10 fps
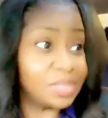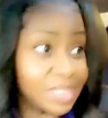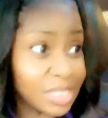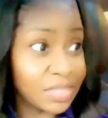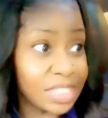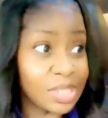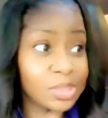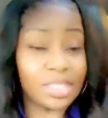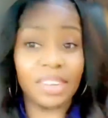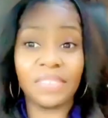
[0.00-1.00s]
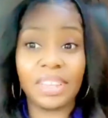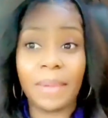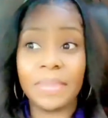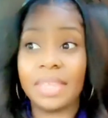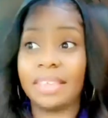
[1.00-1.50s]
These videos are gonna
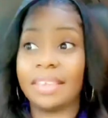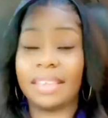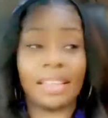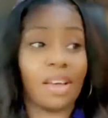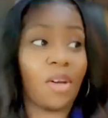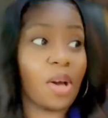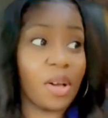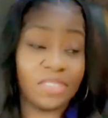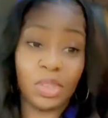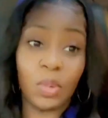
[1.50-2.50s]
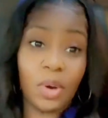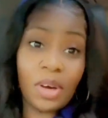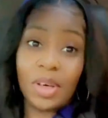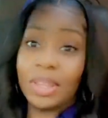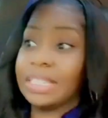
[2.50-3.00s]
be off the
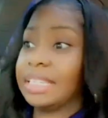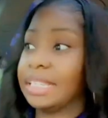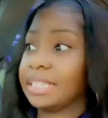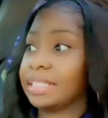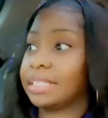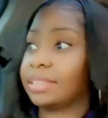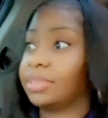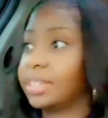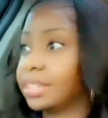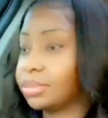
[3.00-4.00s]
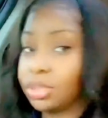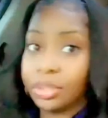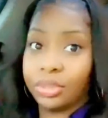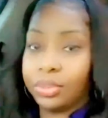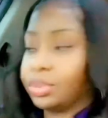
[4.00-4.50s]
wall lit. Right now, I'm trying
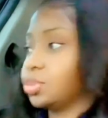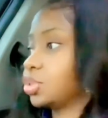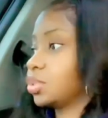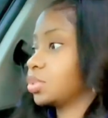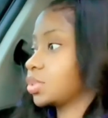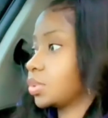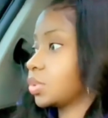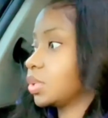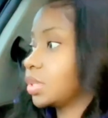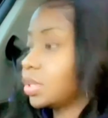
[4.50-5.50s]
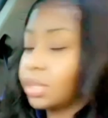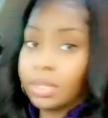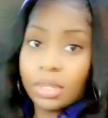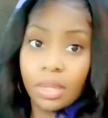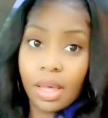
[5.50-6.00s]
to do a U-turn, so
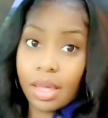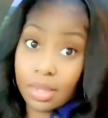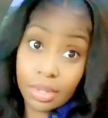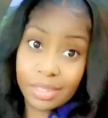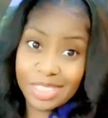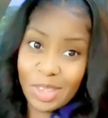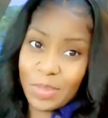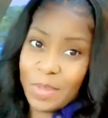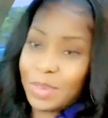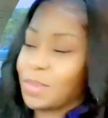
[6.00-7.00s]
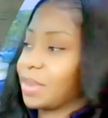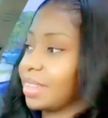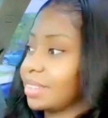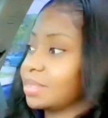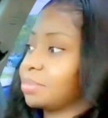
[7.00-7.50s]
don't pay me no
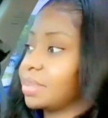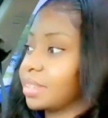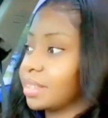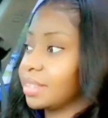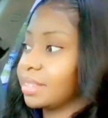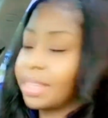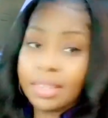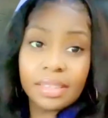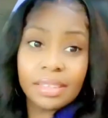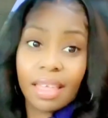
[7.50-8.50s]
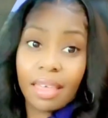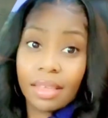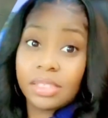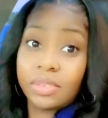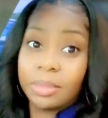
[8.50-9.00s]
mind. But yeah,
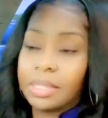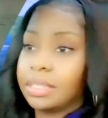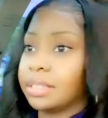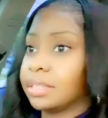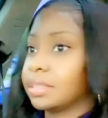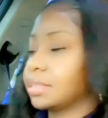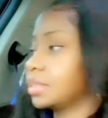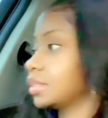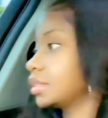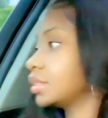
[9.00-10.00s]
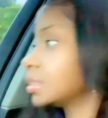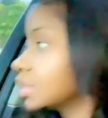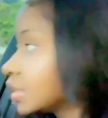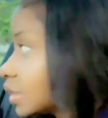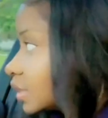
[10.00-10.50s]
it's gonna be lit.
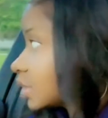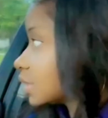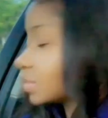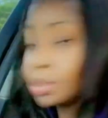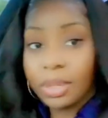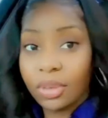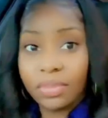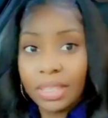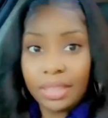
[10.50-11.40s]
It's gonna be on fleek.